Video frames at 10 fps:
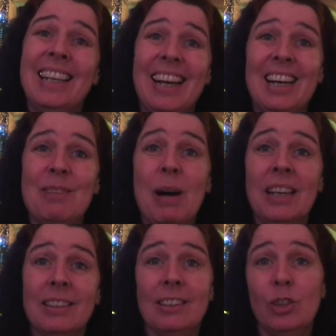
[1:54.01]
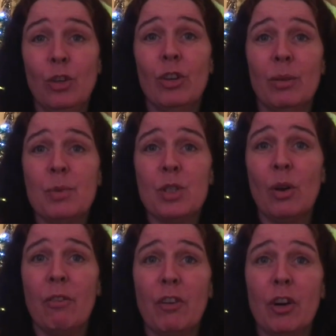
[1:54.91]
And in Europe.
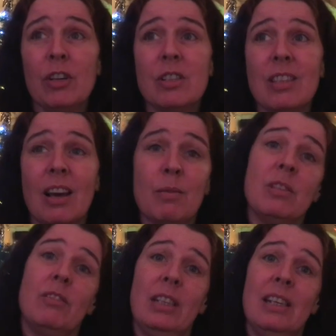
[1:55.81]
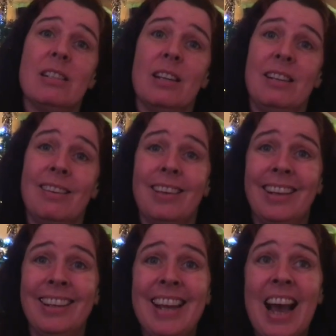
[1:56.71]
So for us that was a really exciting
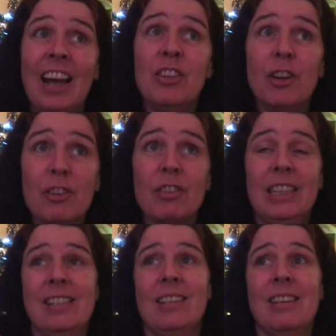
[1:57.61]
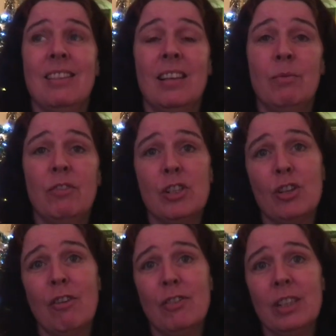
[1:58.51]
thing. And the other really exciting thing we've
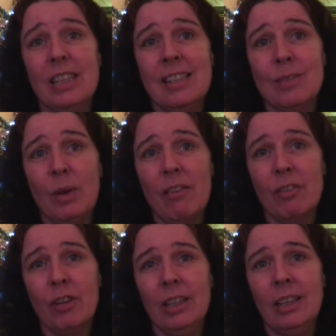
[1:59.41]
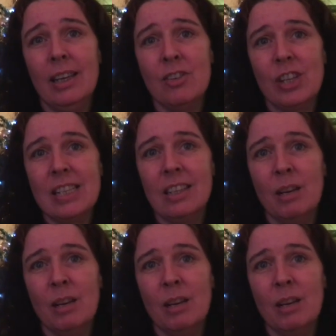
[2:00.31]
discovered is we have a really interesting